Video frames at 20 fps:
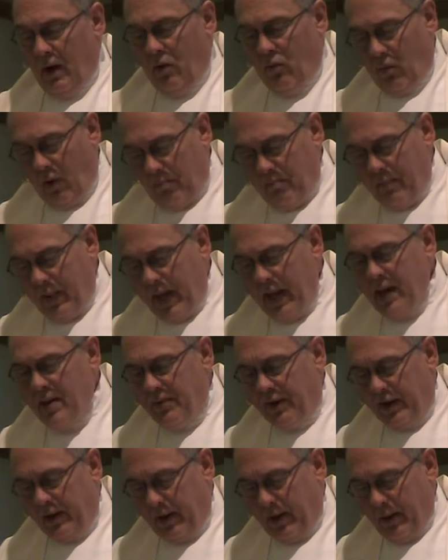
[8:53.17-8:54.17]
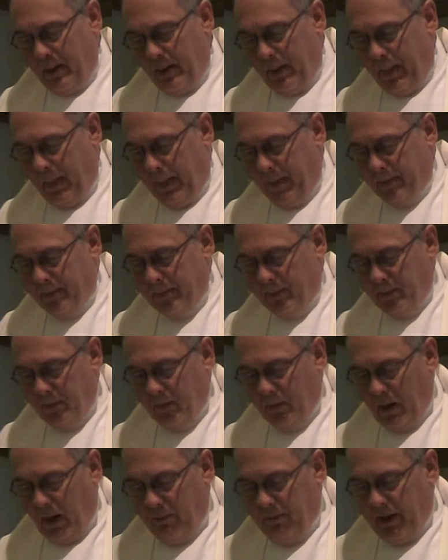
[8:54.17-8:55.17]
Well, maybe,
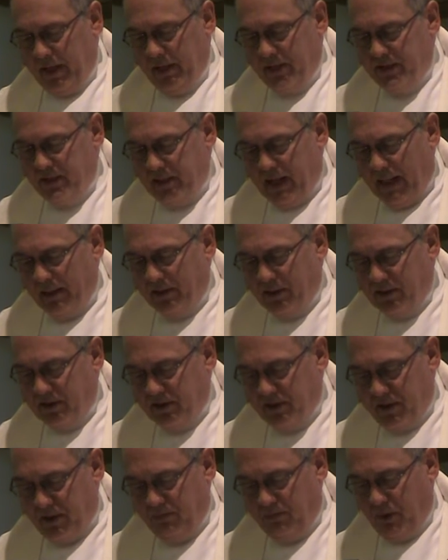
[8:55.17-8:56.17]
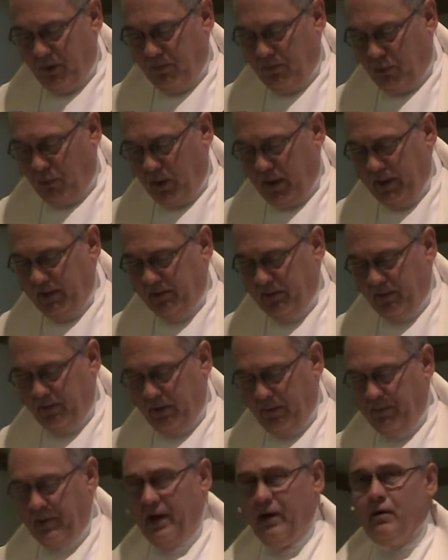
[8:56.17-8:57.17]
but it's not the simple point of
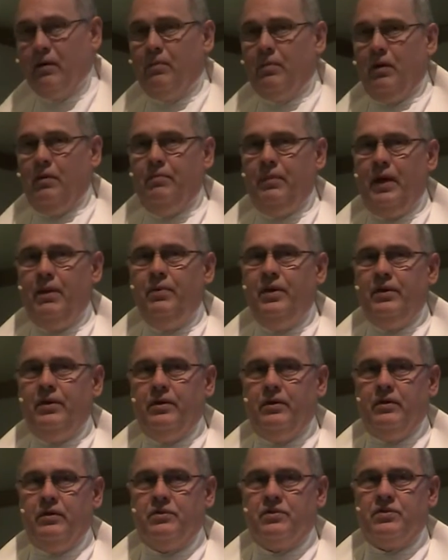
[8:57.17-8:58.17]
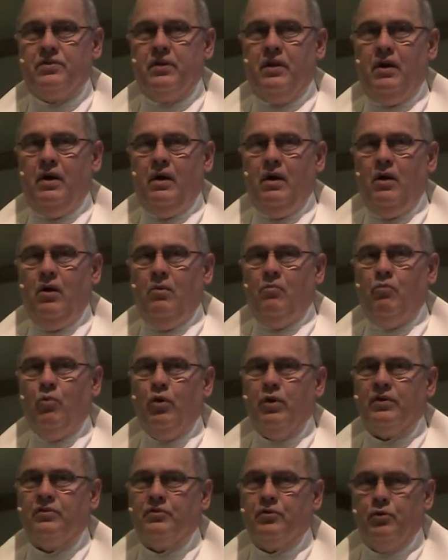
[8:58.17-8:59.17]
the parable. Maybe there's
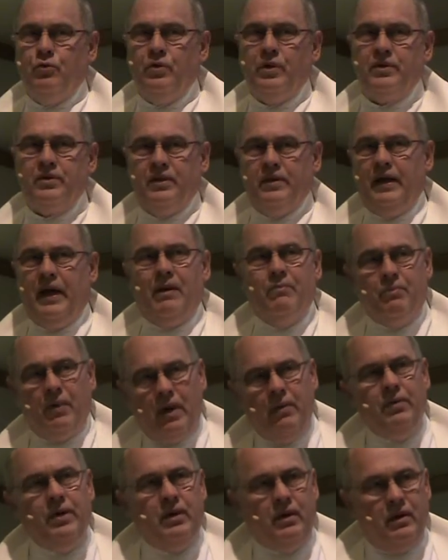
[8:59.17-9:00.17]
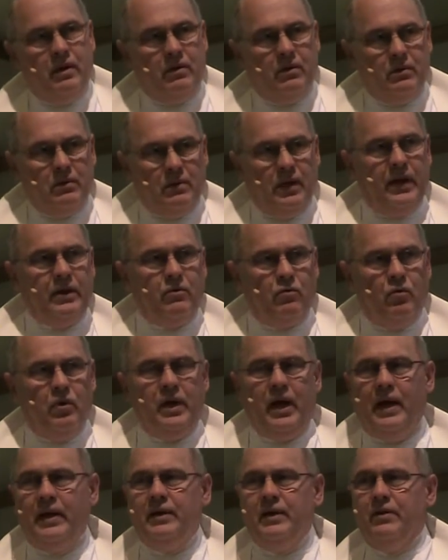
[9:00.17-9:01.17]
more to it than that. Maybe, like what
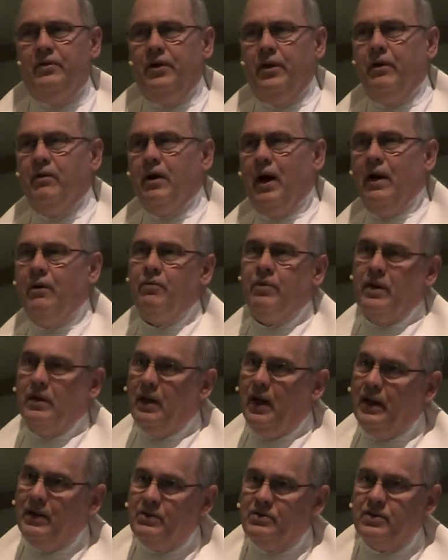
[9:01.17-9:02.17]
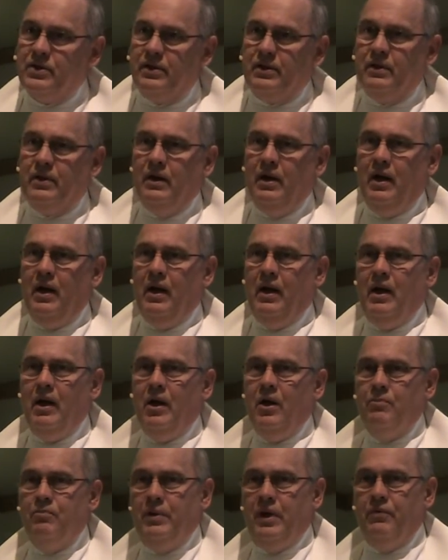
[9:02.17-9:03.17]
I did there, I realized in
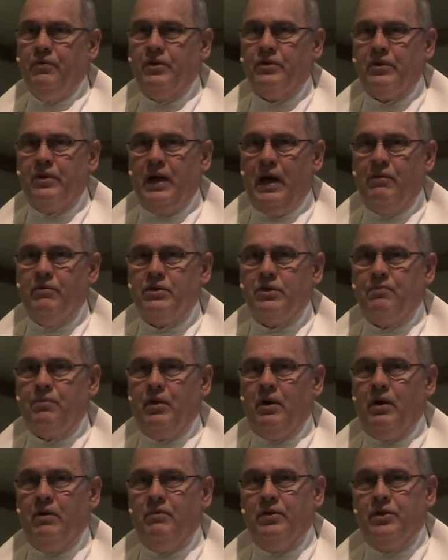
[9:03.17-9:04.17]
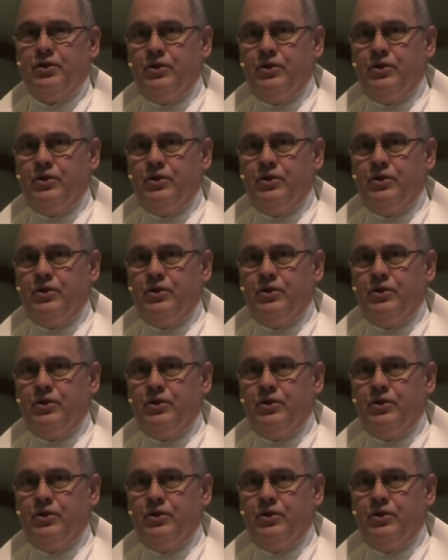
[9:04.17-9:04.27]
Beaverton, I was a part of a